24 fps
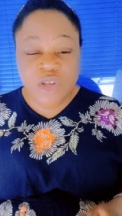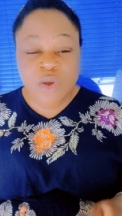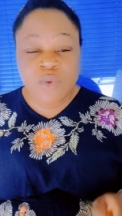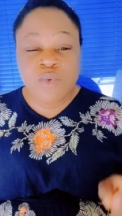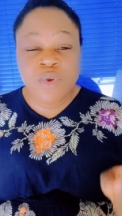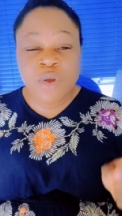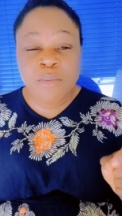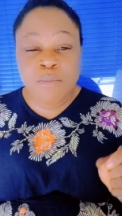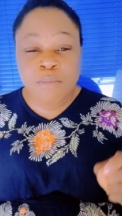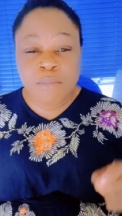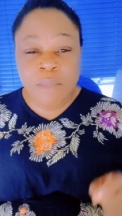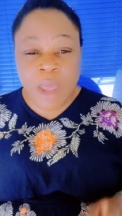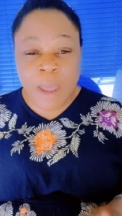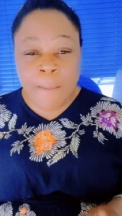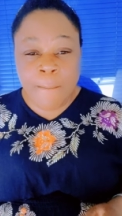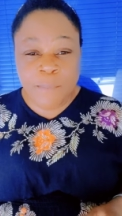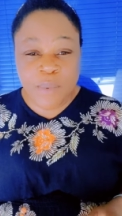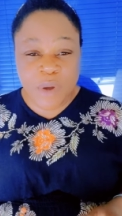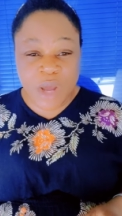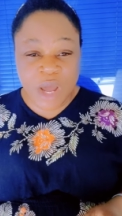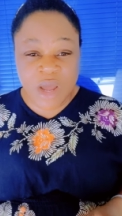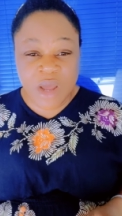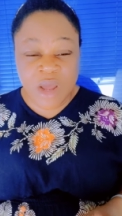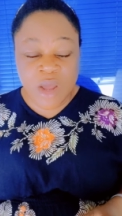
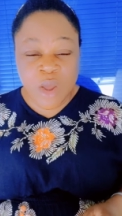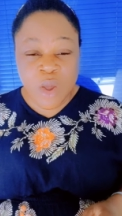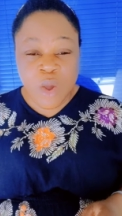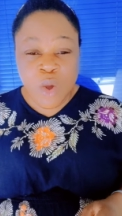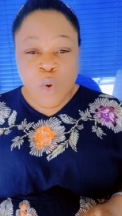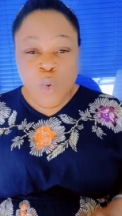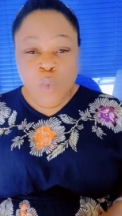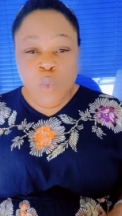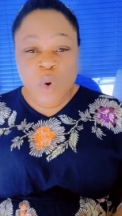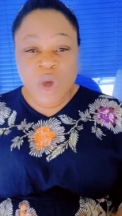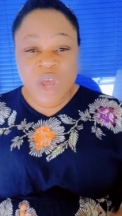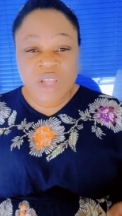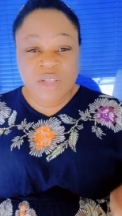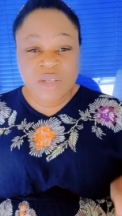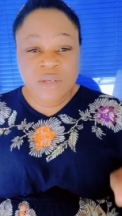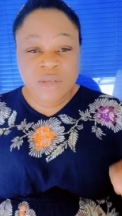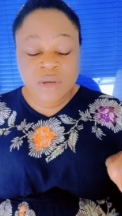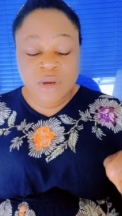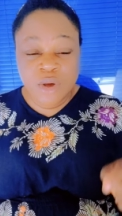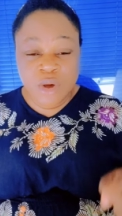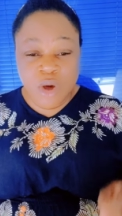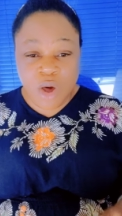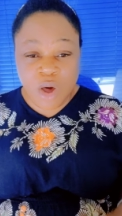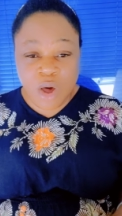Remember
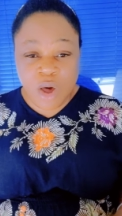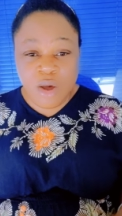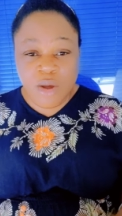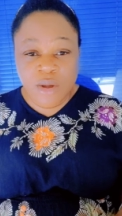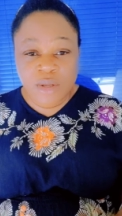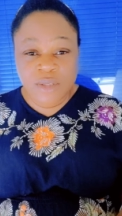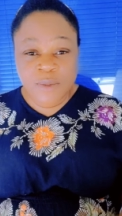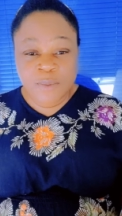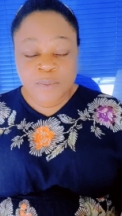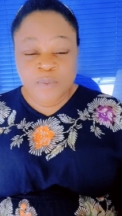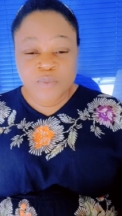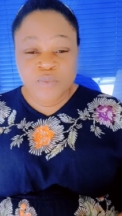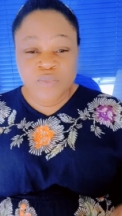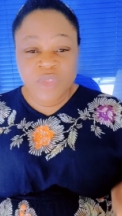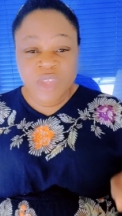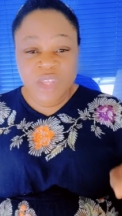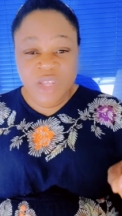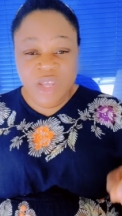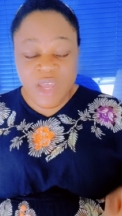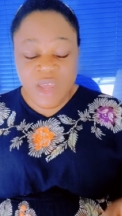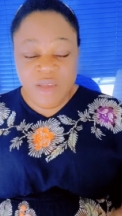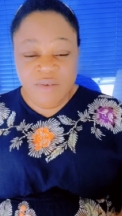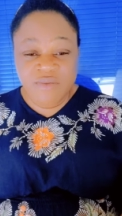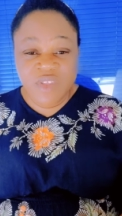when God
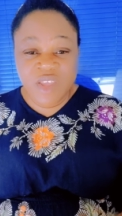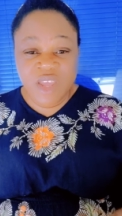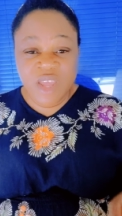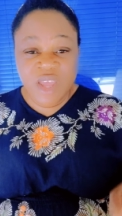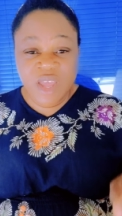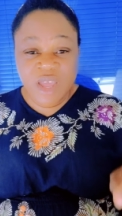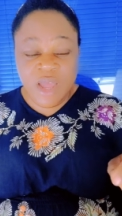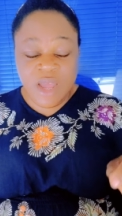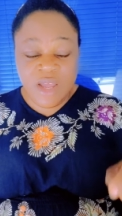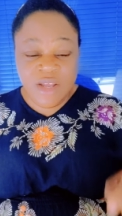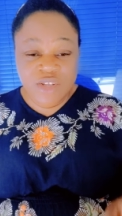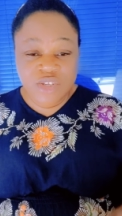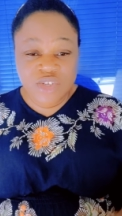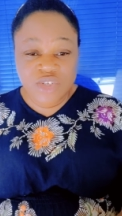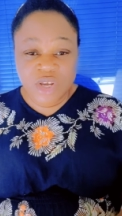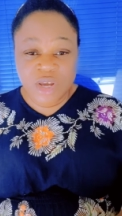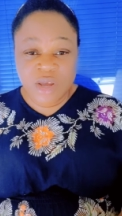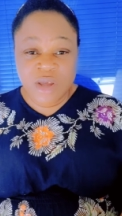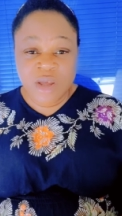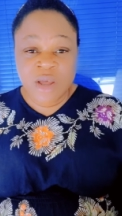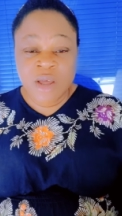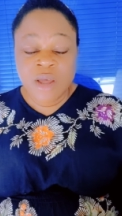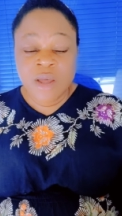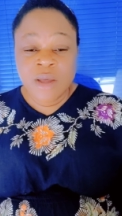gave the
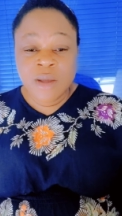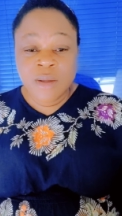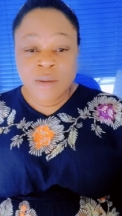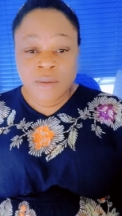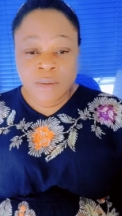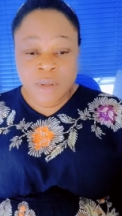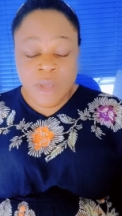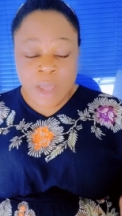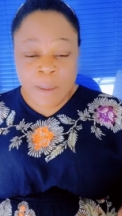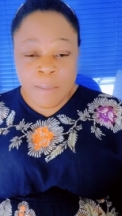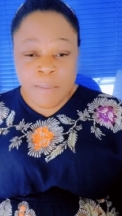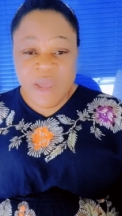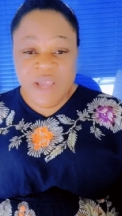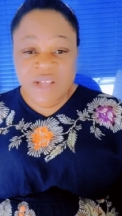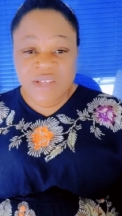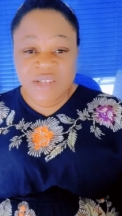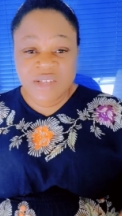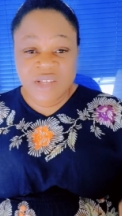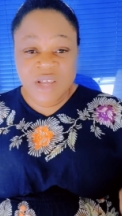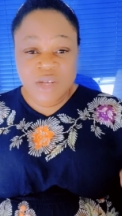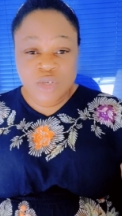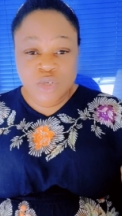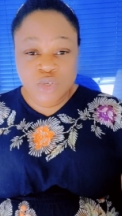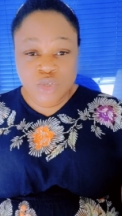angel a
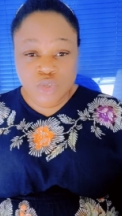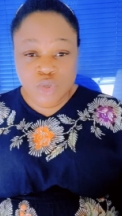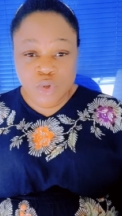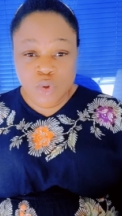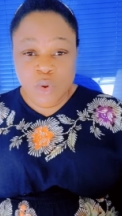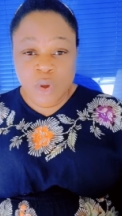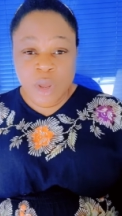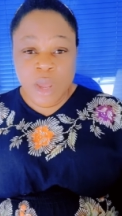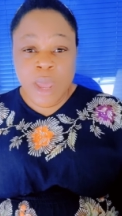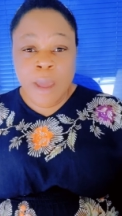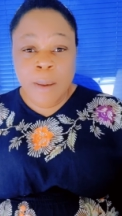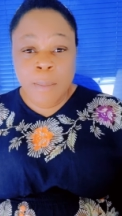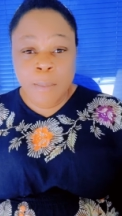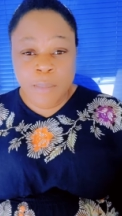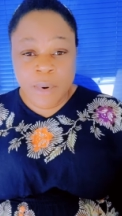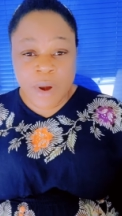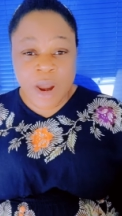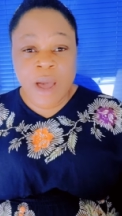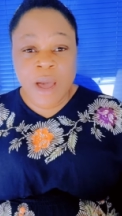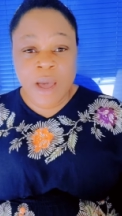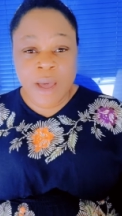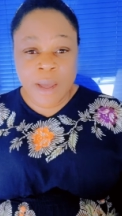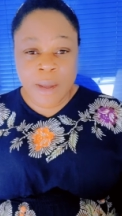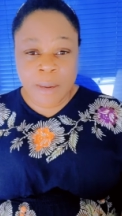message to
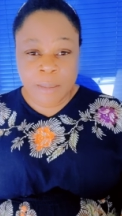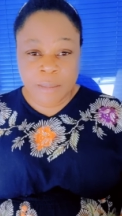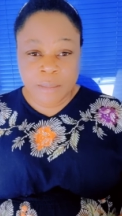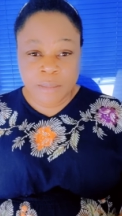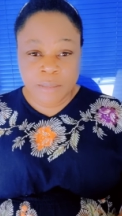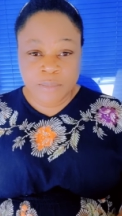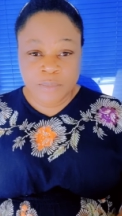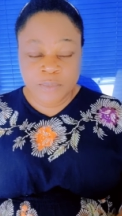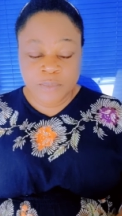Abraham